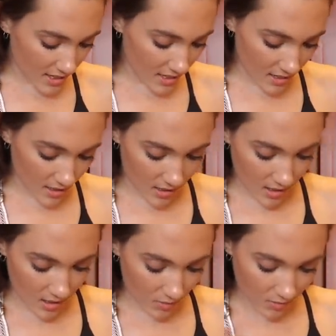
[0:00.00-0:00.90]
and
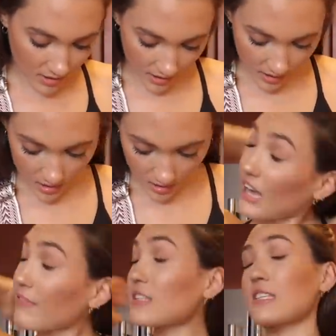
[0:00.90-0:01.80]
I really like I'll
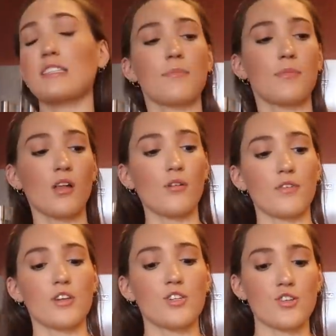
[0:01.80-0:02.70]
have this link down below if
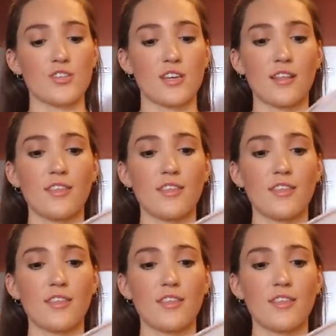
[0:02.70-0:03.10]
you're interested.